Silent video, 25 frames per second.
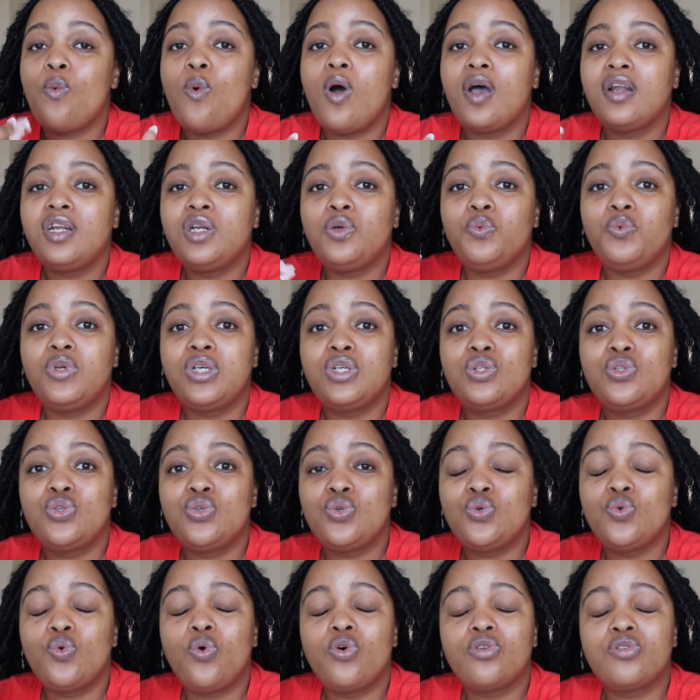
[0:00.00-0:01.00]
1 and week
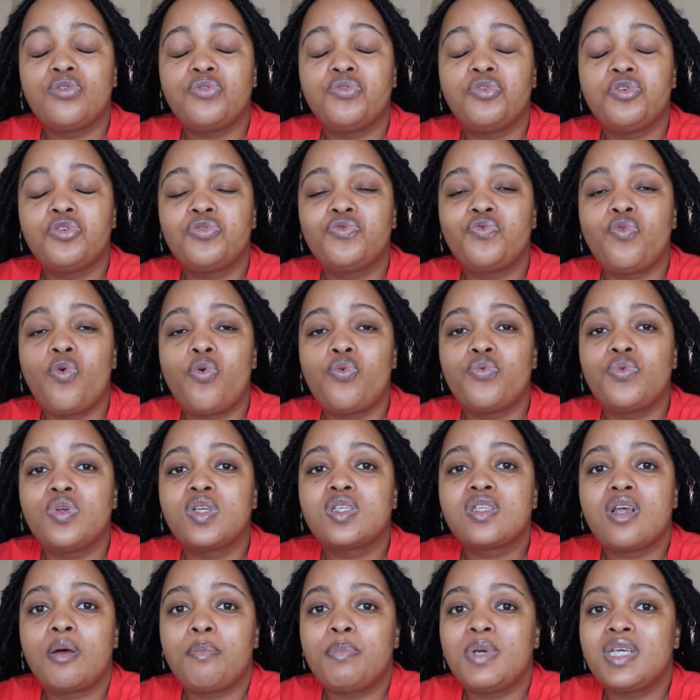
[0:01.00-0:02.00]
2, or the first 4
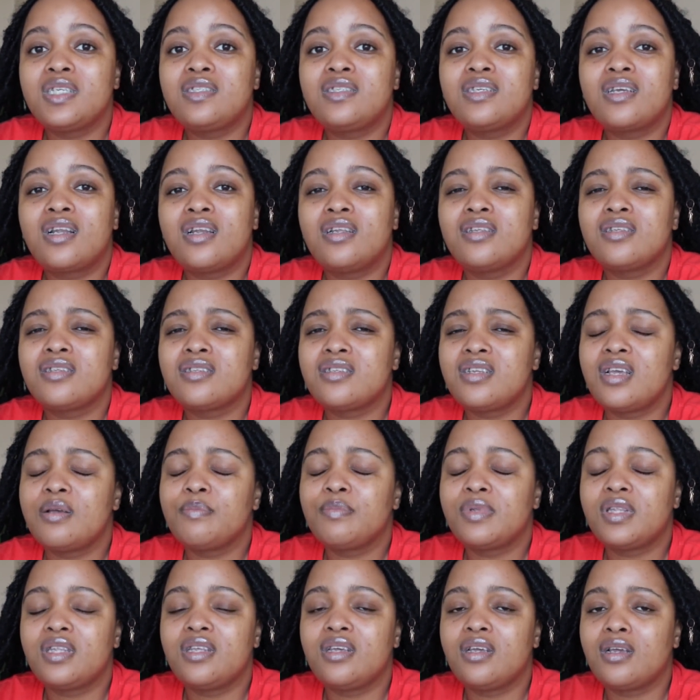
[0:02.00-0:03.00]
weeks, are basically the same
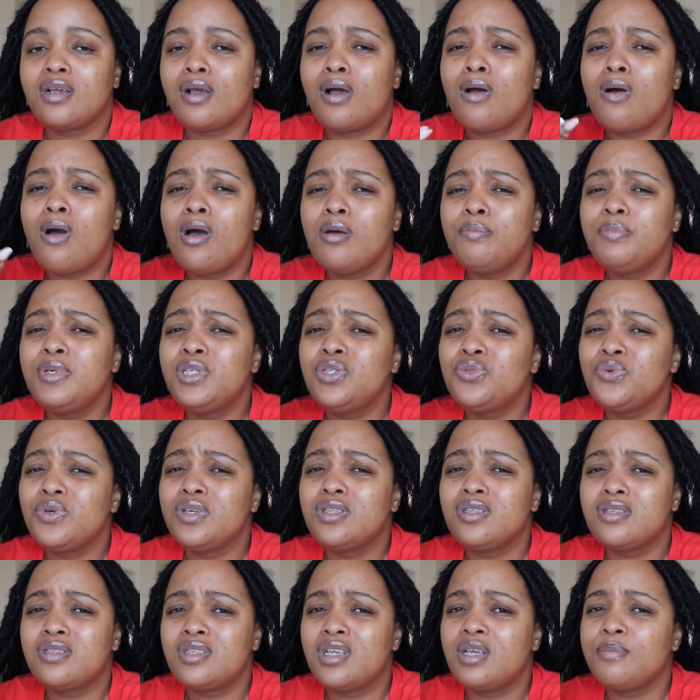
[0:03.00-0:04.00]
thing. I can't be doing
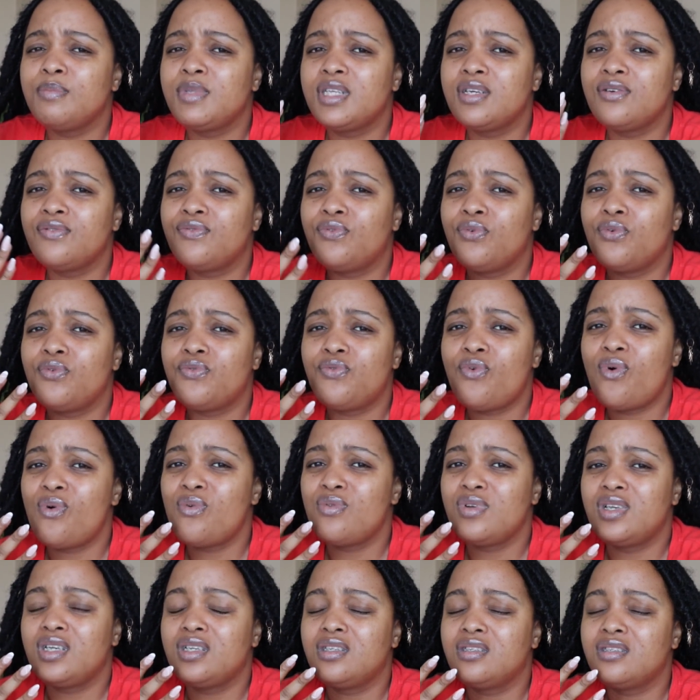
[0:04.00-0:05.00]
the same thing for 4
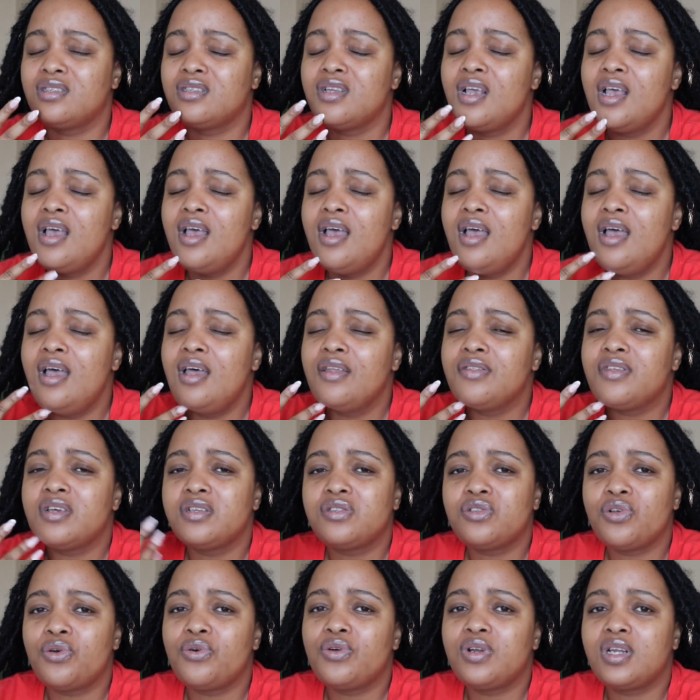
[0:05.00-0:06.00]
weeks. That's
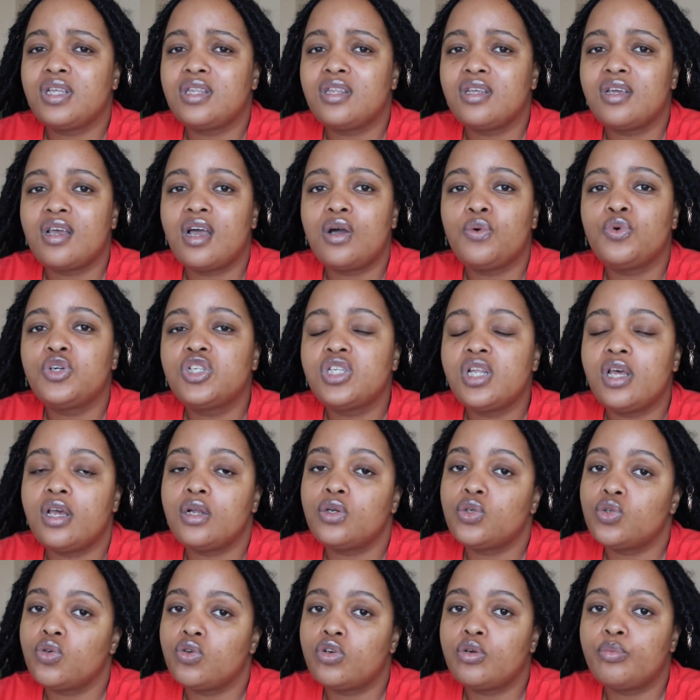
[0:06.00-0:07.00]
the only thing. I wish they had
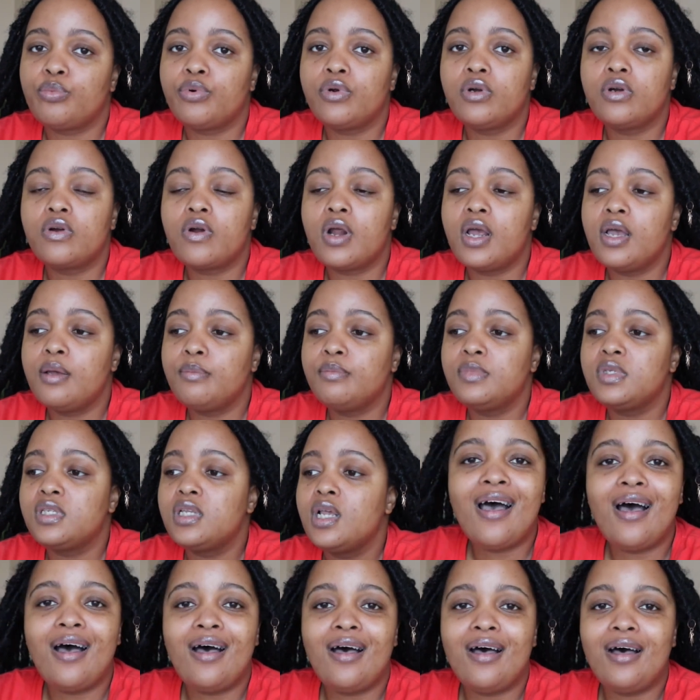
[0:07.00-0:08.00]
shorter programs.
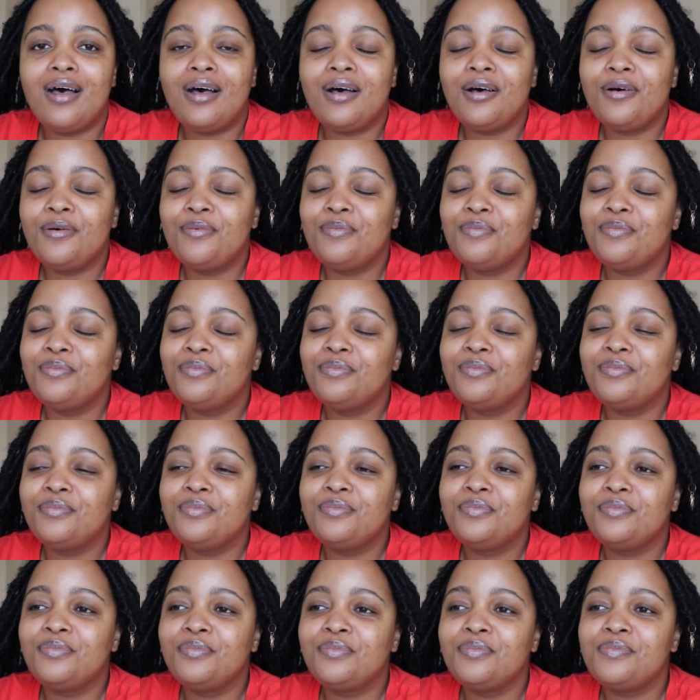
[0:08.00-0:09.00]

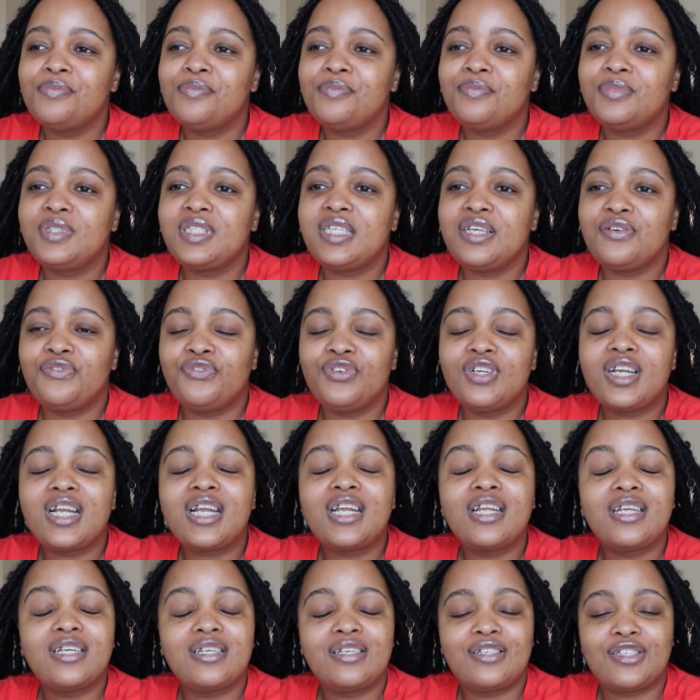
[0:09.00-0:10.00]

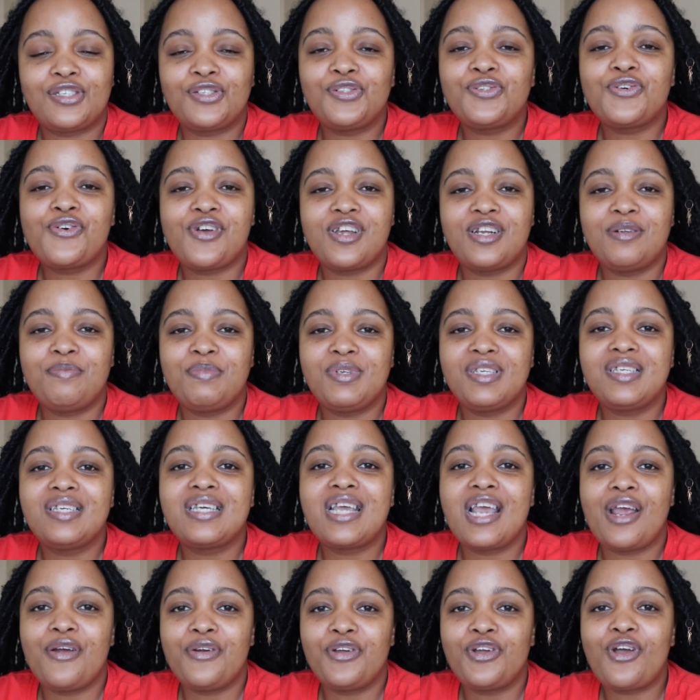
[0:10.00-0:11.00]
Definitely still going to be
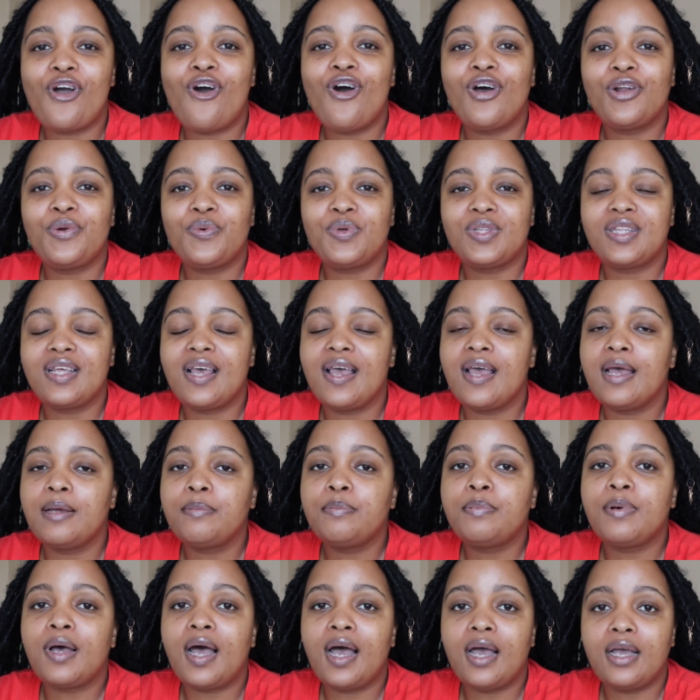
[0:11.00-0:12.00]
carrying on with the
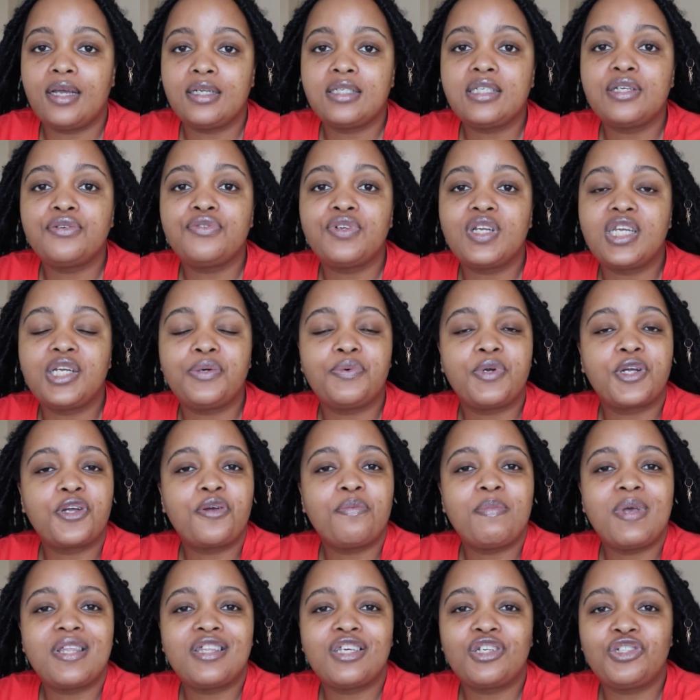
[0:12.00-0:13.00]
app. I definitely
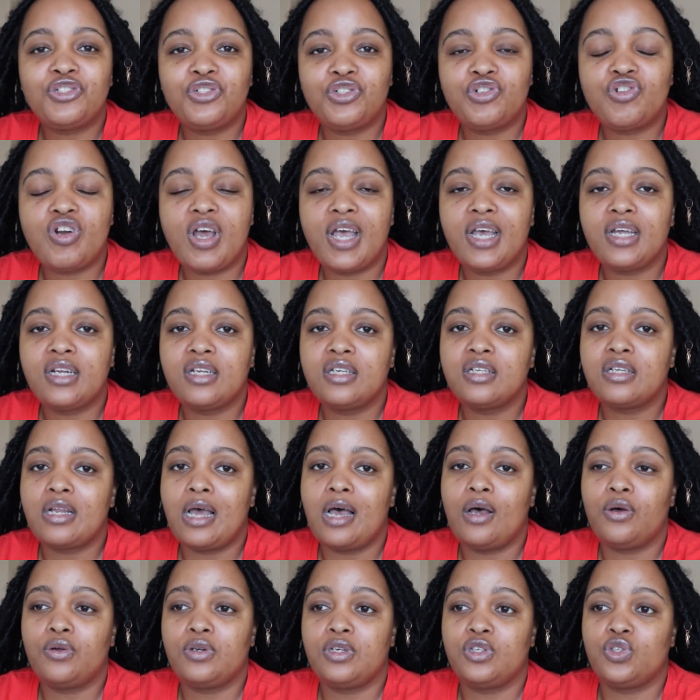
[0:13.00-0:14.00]
recommend that you try it
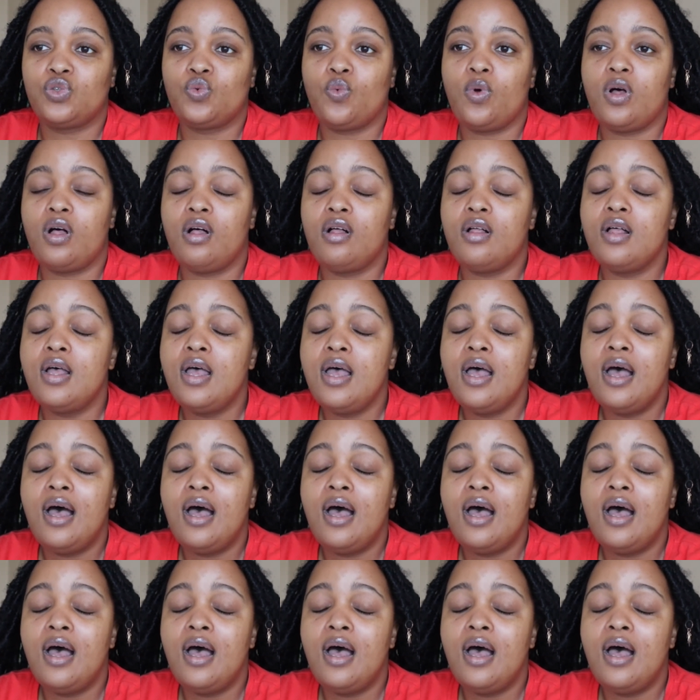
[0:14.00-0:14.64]
out as well.